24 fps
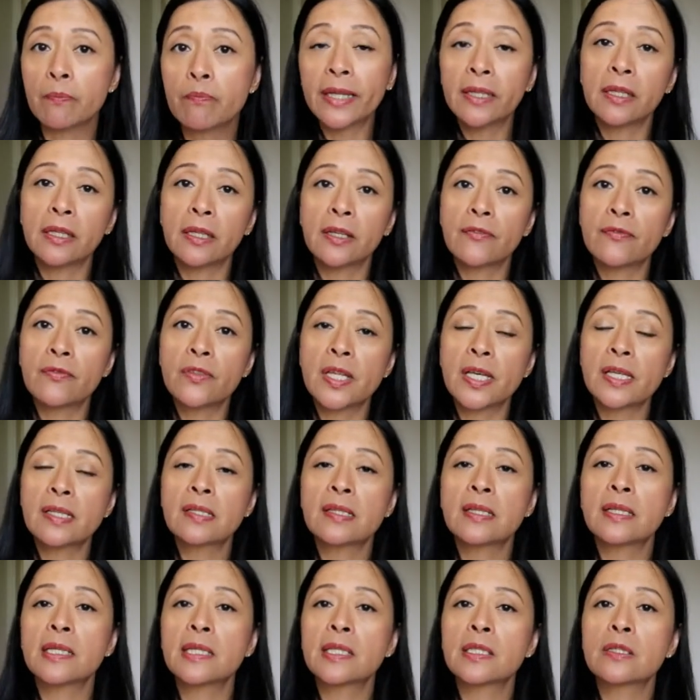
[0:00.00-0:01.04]
And if
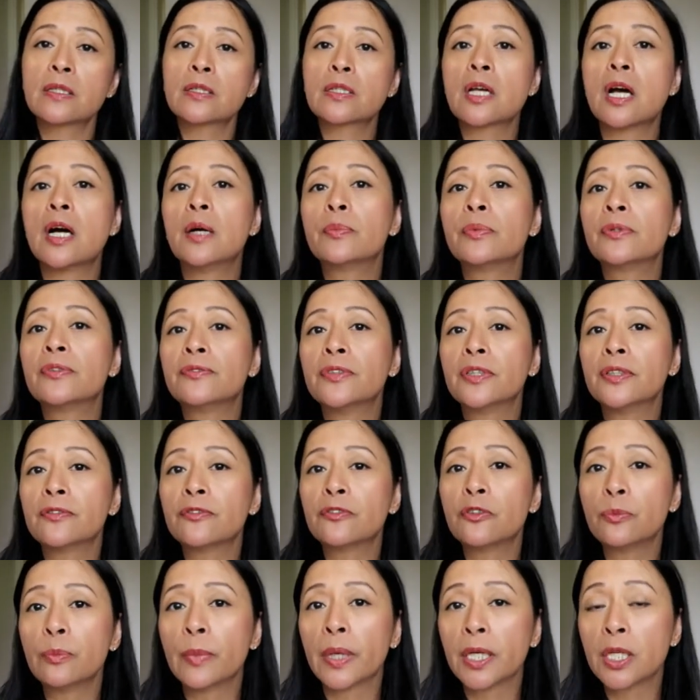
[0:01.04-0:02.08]
this is the type of
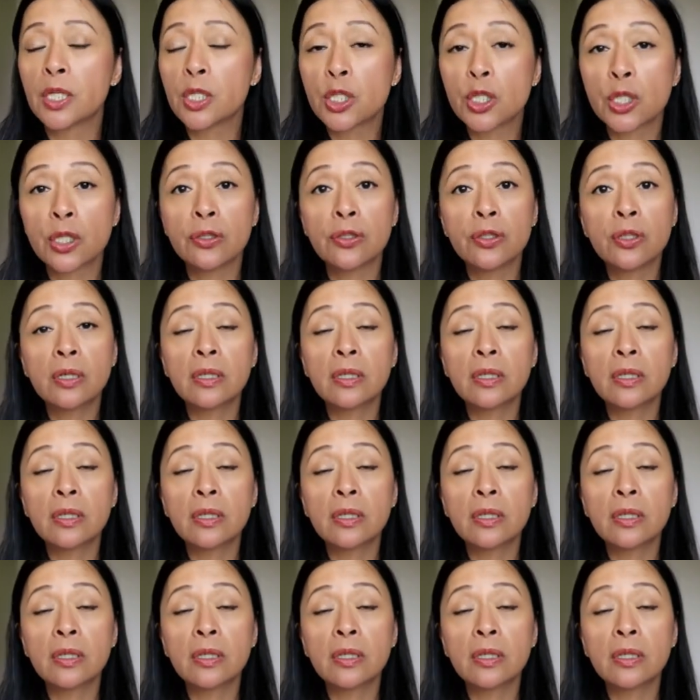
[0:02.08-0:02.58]
information